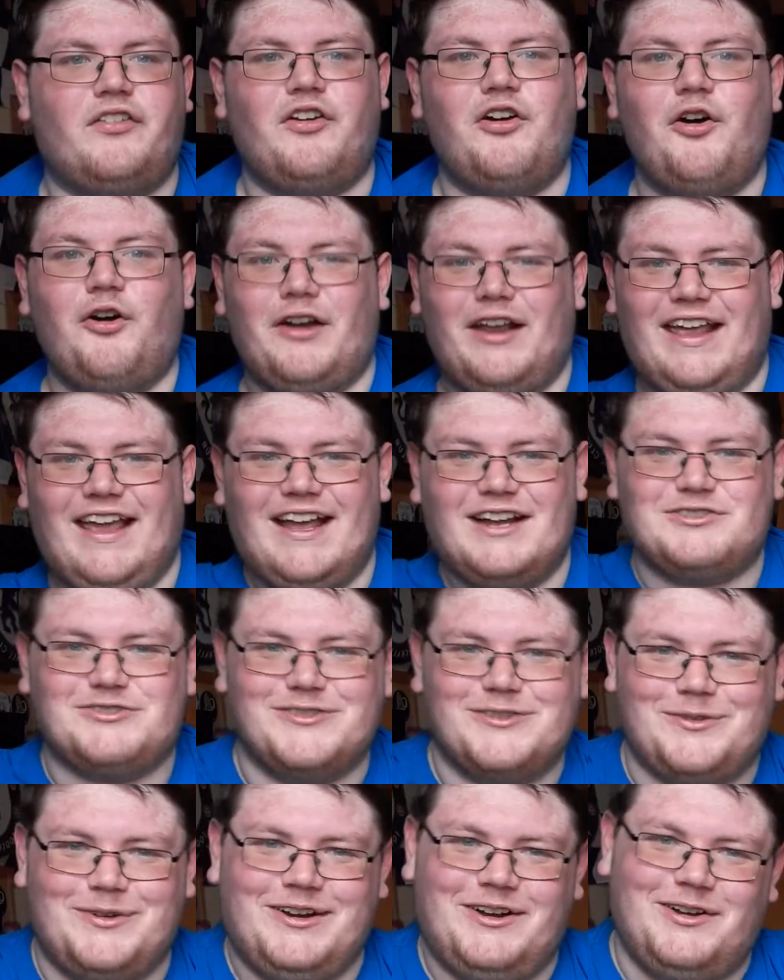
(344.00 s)
Cody
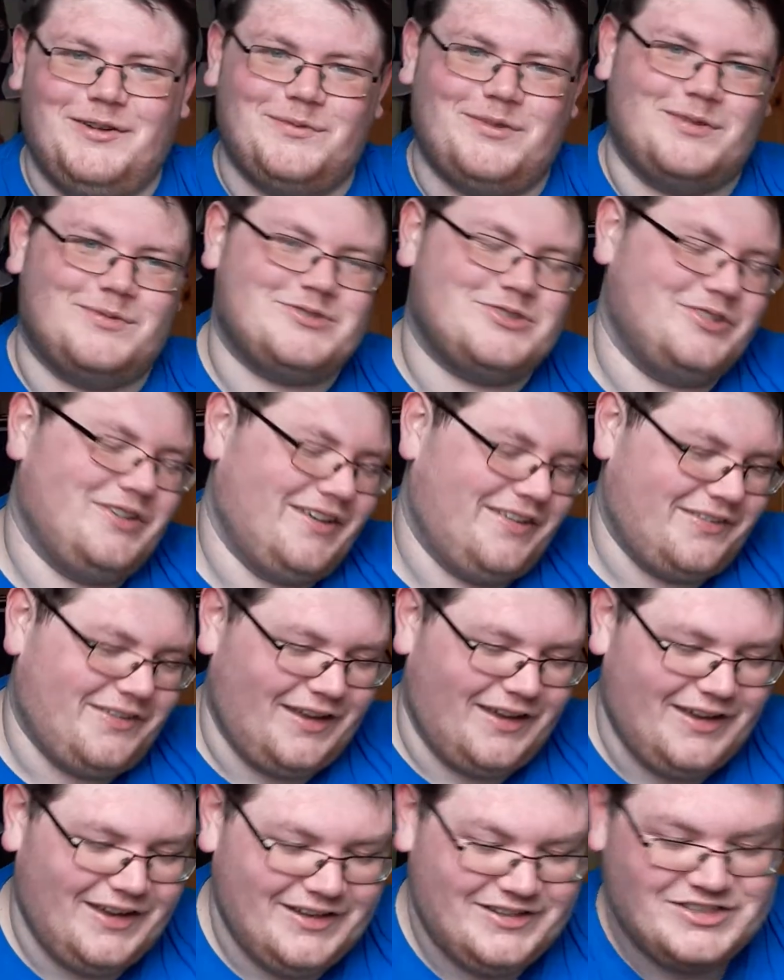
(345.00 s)
entrance where he comes up through the
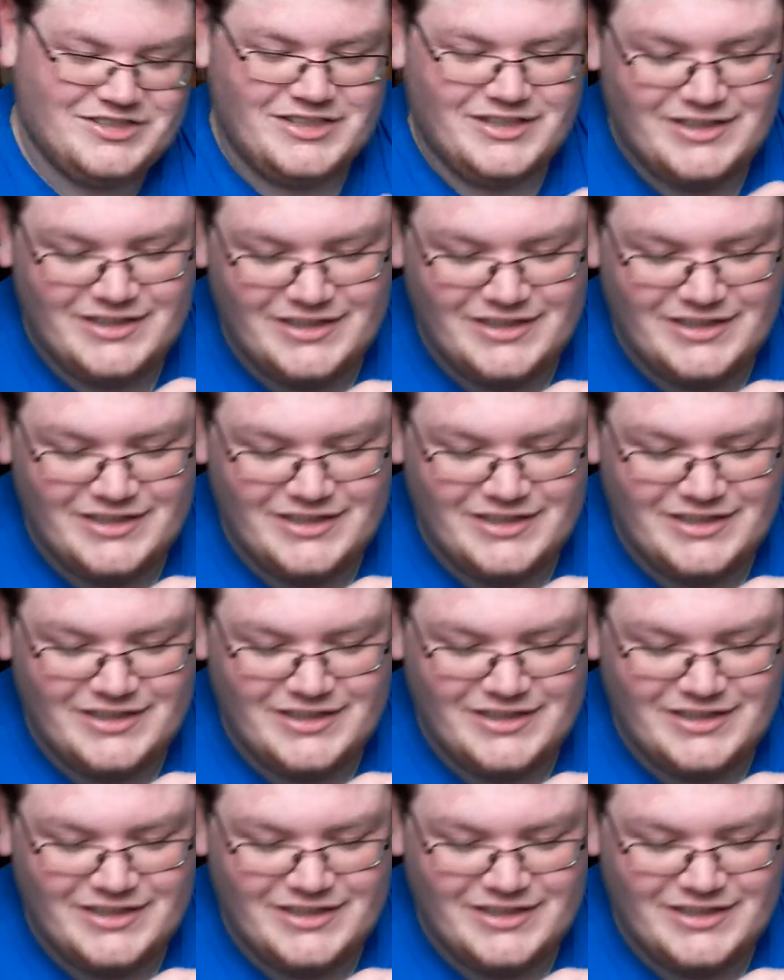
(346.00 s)
stage.